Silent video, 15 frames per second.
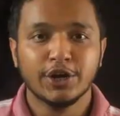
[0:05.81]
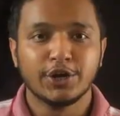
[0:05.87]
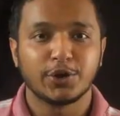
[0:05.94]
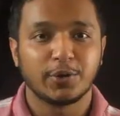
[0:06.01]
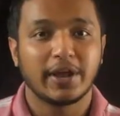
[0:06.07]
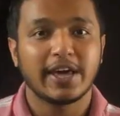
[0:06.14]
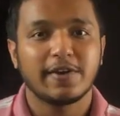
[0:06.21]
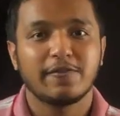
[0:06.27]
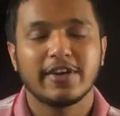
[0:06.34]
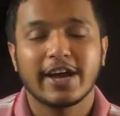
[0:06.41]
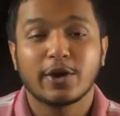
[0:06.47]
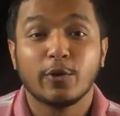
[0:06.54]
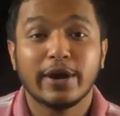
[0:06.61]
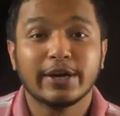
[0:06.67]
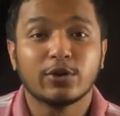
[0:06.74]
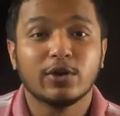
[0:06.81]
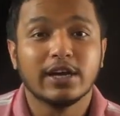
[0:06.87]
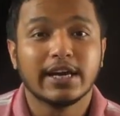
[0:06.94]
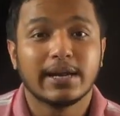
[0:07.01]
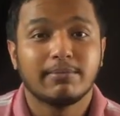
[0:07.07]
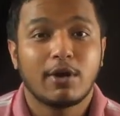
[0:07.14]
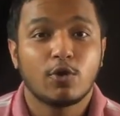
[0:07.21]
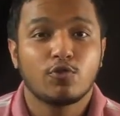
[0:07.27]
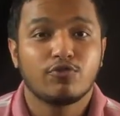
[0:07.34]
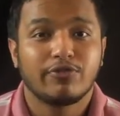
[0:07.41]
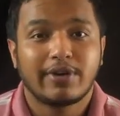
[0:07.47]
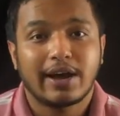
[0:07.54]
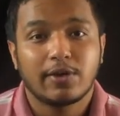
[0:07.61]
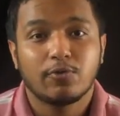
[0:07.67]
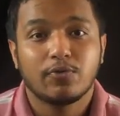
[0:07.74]
Today we are going to learn about
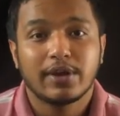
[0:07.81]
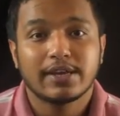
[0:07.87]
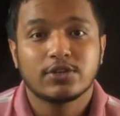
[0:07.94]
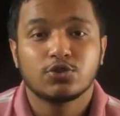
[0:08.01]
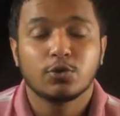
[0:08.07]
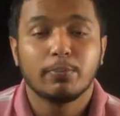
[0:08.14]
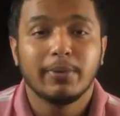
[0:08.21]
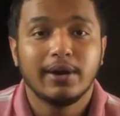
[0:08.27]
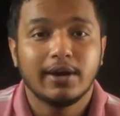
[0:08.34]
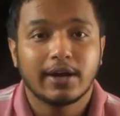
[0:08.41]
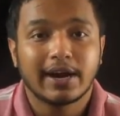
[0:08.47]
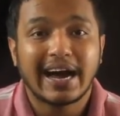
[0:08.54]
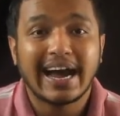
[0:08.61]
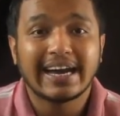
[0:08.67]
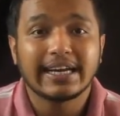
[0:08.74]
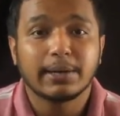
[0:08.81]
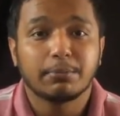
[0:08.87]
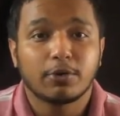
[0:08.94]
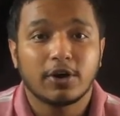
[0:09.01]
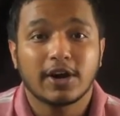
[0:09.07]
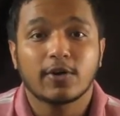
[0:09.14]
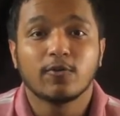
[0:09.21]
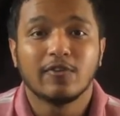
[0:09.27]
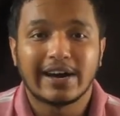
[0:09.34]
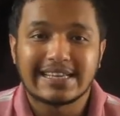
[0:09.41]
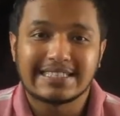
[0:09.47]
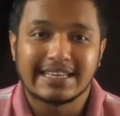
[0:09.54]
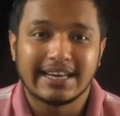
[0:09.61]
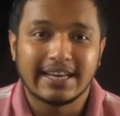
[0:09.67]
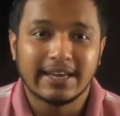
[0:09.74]
5 ways to build our IT product
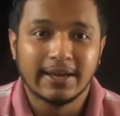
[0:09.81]
wisely.